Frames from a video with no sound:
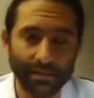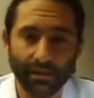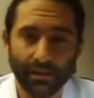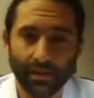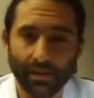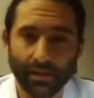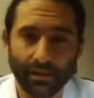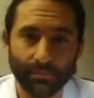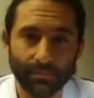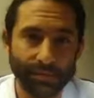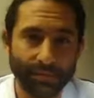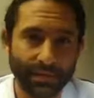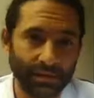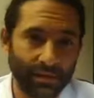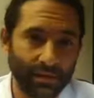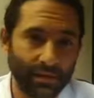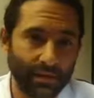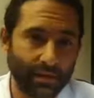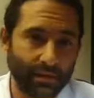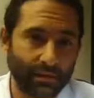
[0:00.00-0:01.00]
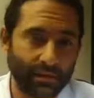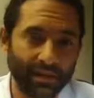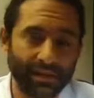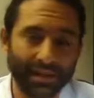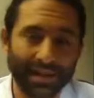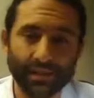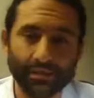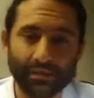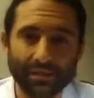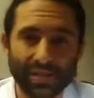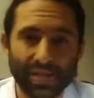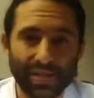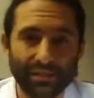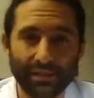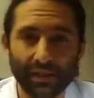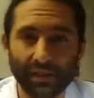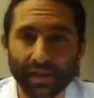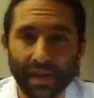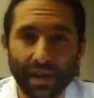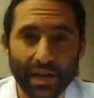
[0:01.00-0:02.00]
being lobbed on either
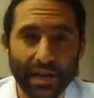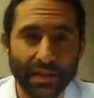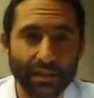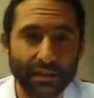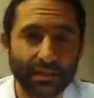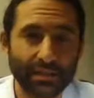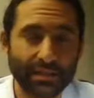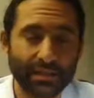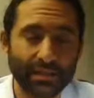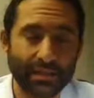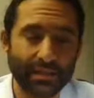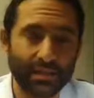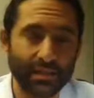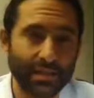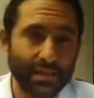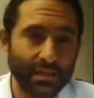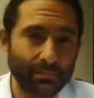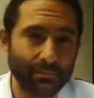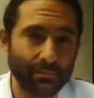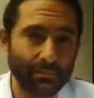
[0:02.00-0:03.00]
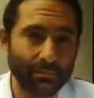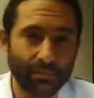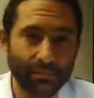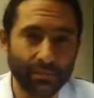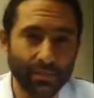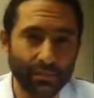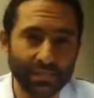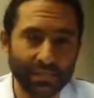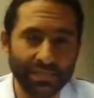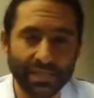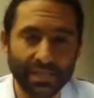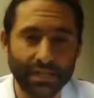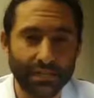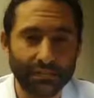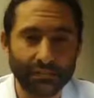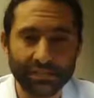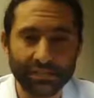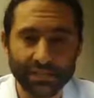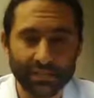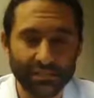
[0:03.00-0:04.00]
side of the line. Those
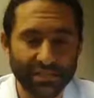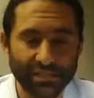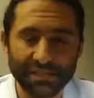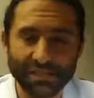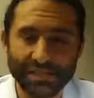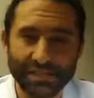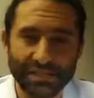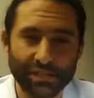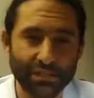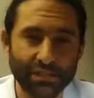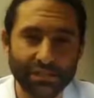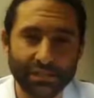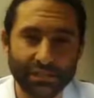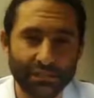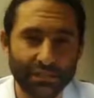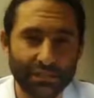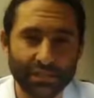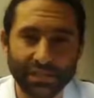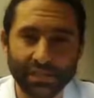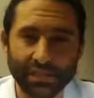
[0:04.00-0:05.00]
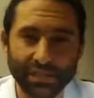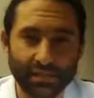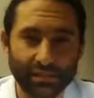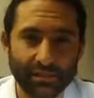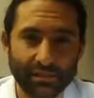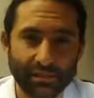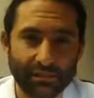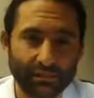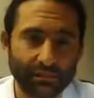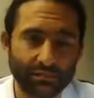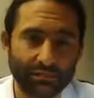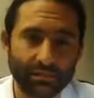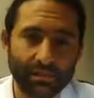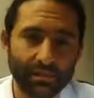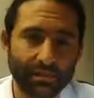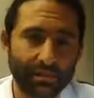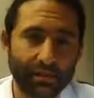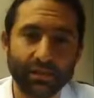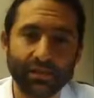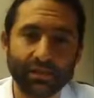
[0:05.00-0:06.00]
sounds, those sensations are just like
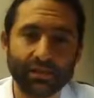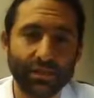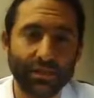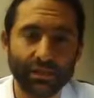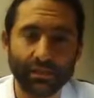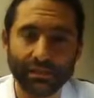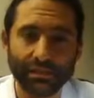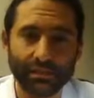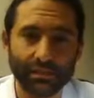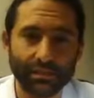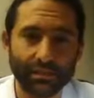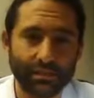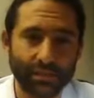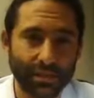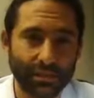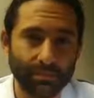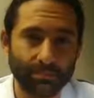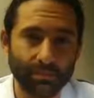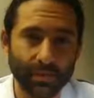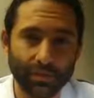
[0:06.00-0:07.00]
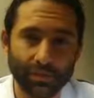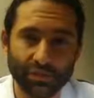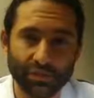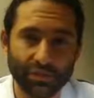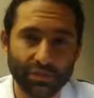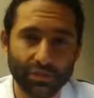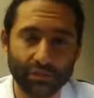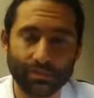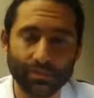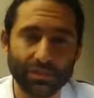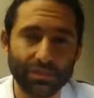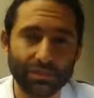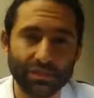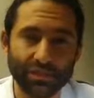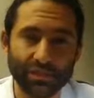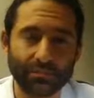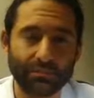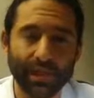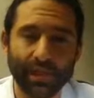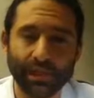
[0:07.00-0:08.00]
cars honking, like birds
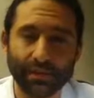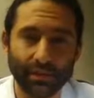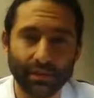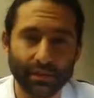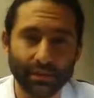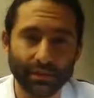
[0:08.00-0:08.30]
chirping. It's just